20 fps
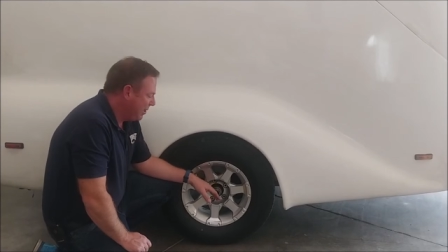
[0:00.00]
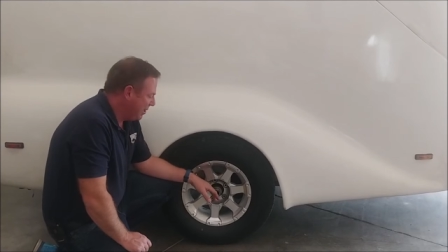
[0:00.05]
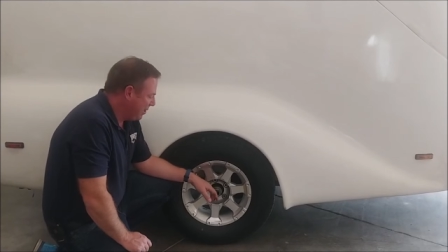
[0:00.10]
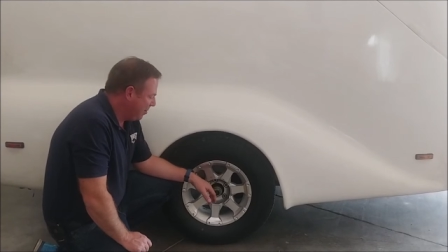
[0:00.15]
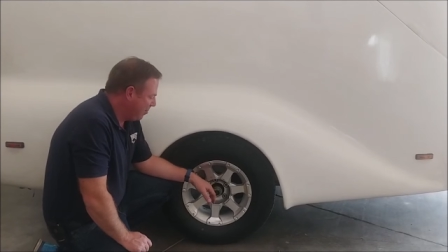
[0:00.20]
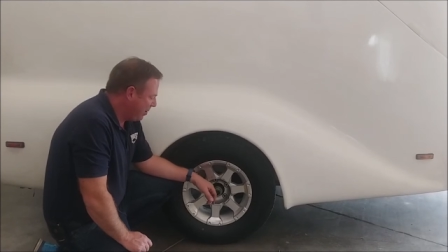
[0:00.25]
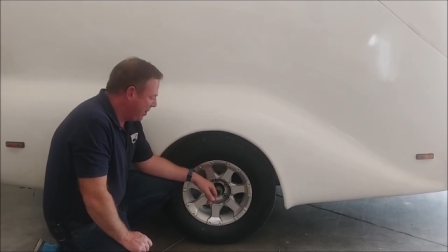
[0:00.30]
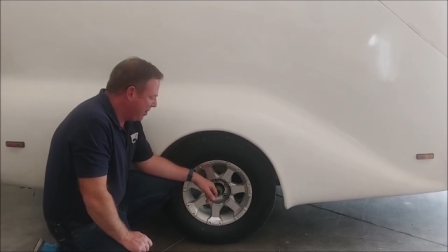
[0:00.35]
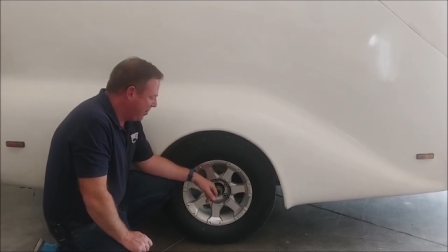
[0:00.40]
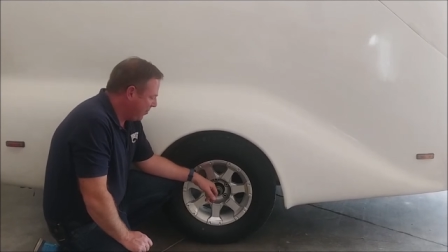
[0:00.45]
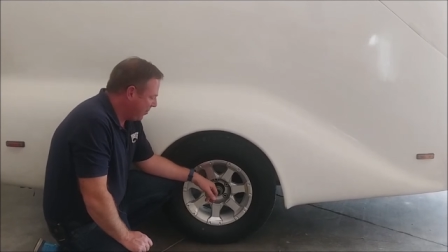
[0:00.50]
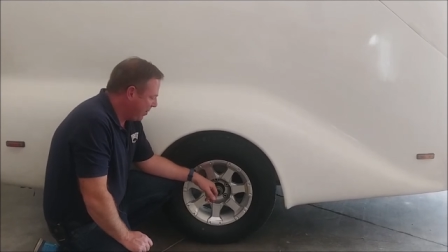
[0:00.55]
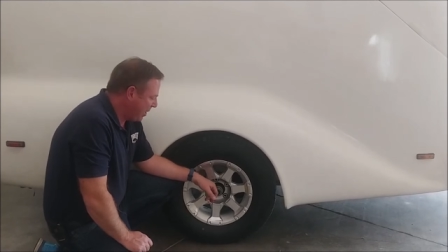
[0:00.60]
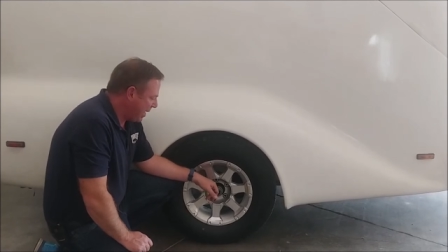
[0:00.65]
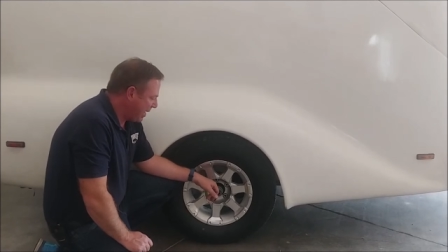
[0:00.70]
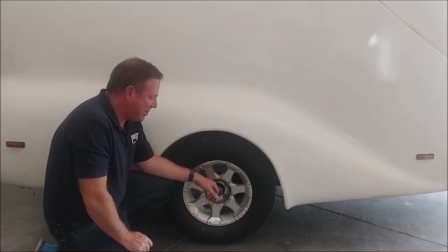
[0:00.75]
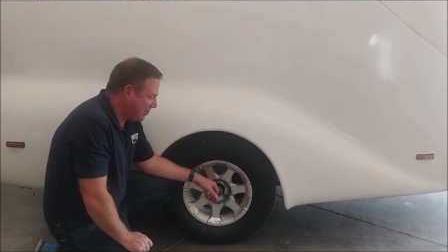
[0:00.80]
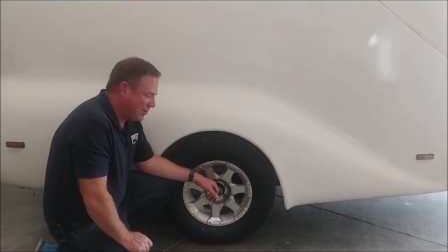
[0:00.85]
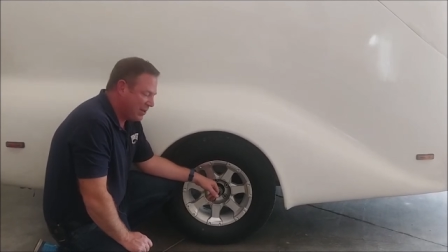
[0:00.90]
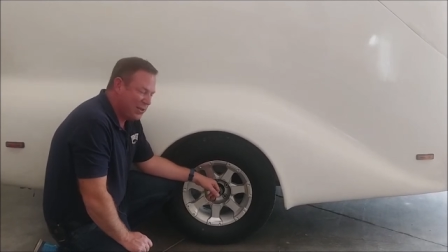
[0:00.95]
Depending on the
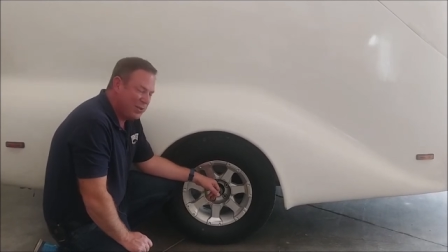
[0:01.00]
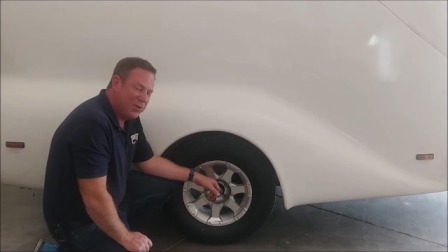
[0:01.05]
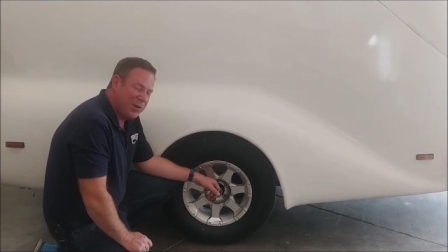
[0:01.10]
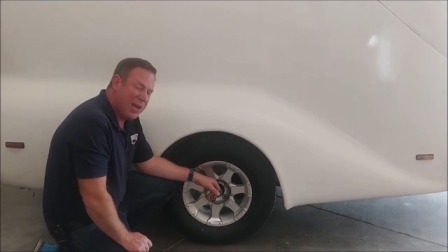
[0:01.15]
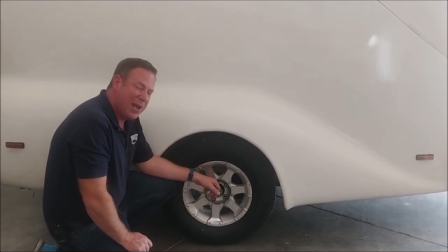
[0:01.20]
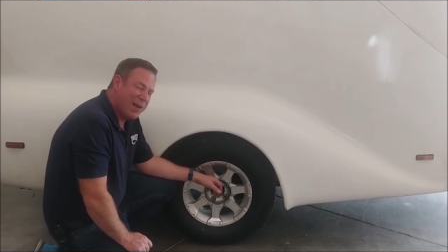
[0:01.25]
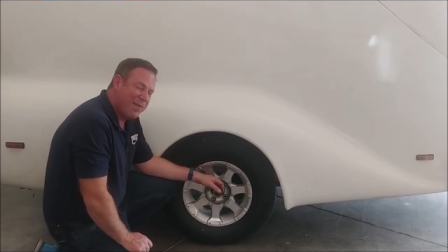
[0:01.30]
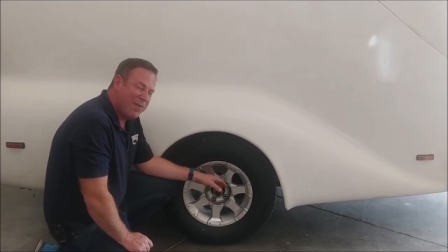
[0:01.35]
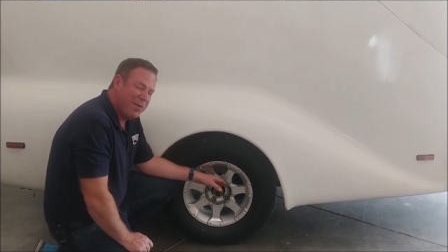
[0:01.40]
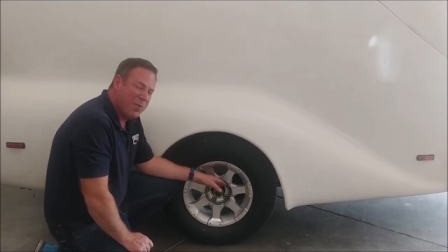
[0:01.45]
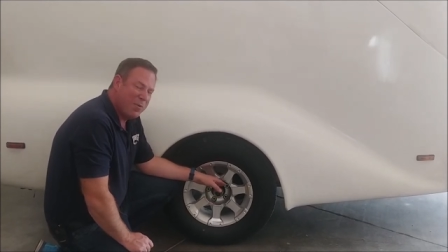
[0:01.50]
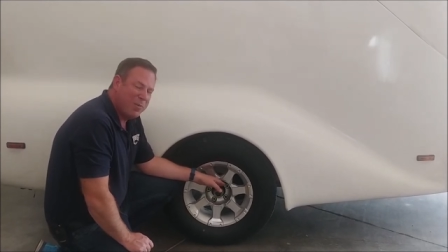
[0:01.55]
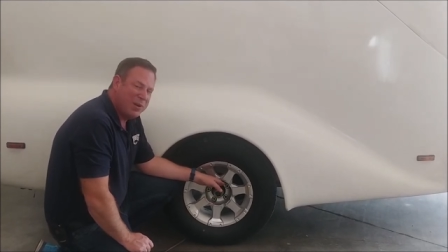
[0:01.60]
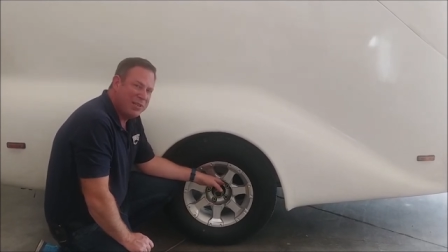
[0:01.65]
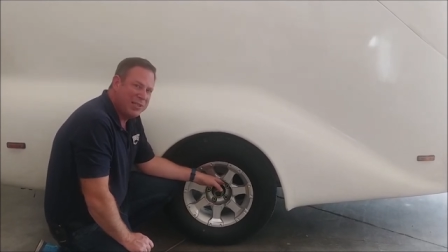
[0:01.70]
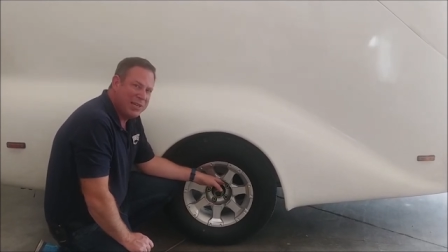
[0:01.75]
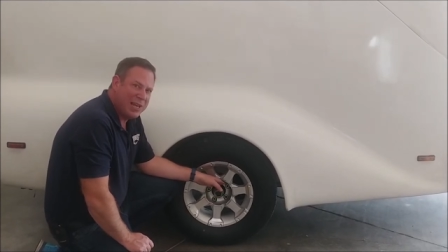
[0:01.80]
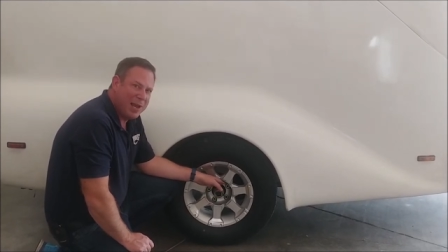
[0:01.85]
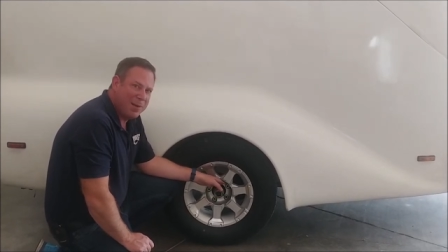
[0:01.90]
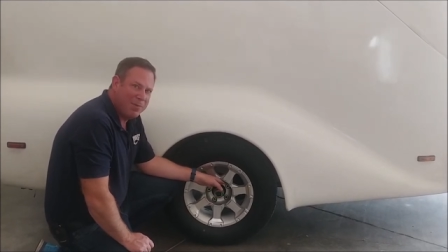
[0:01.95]
axle that you have, it will be
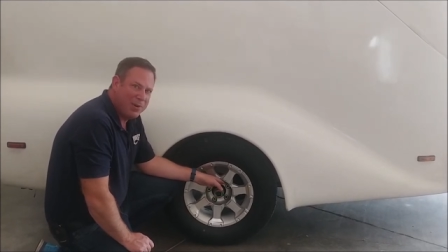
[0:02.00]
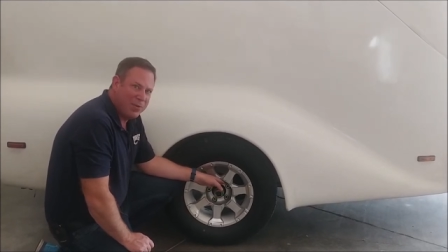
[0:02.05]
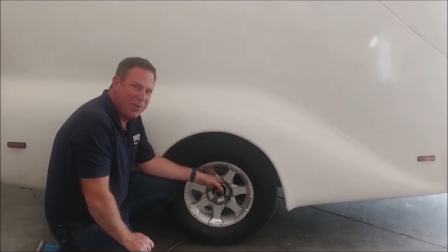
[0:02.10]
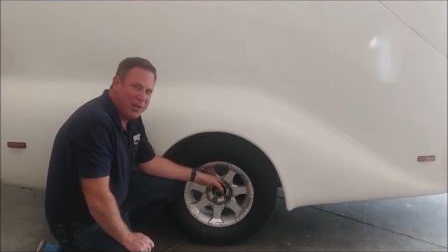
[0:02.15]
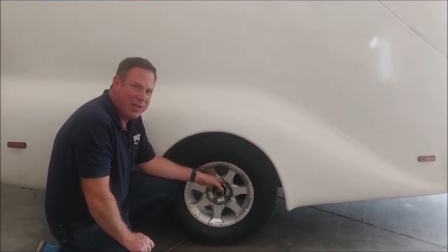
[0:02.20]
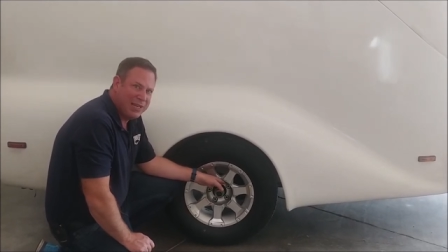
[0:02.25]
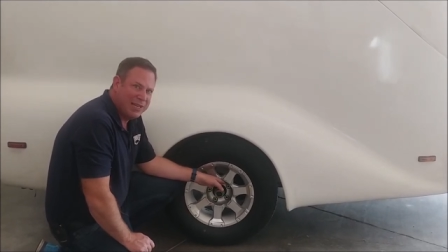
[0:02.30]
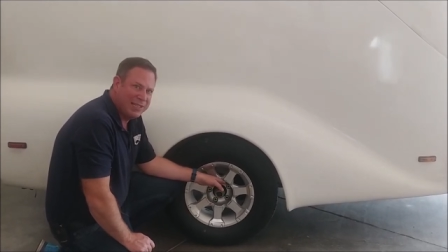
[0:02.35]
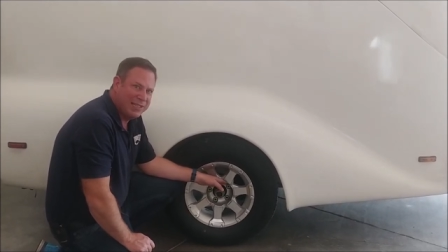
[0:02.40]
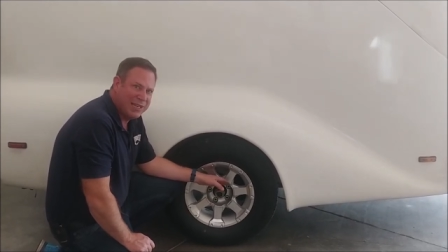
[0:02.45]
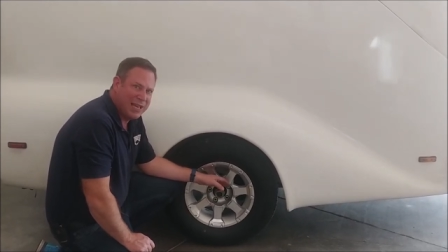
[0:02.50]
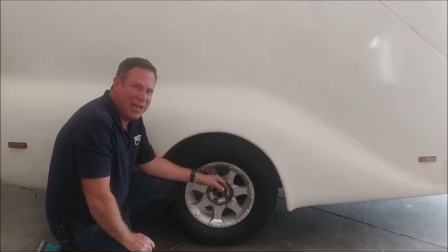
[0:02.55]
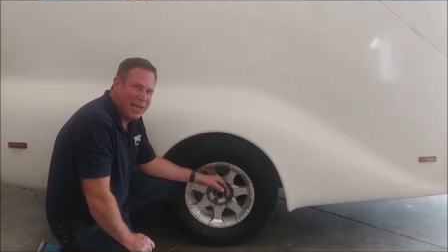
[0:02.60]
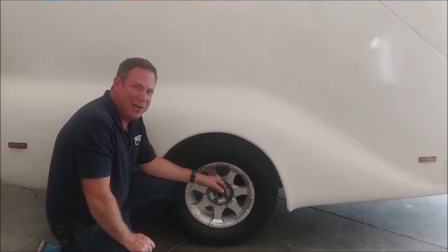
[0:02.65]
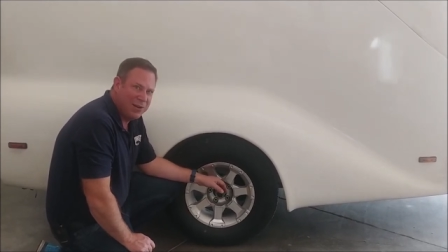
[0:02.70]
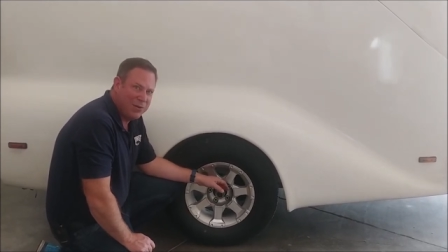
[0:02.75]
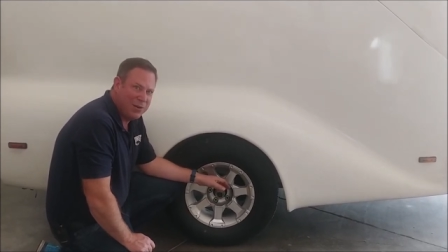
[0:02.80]
stamped on the inside.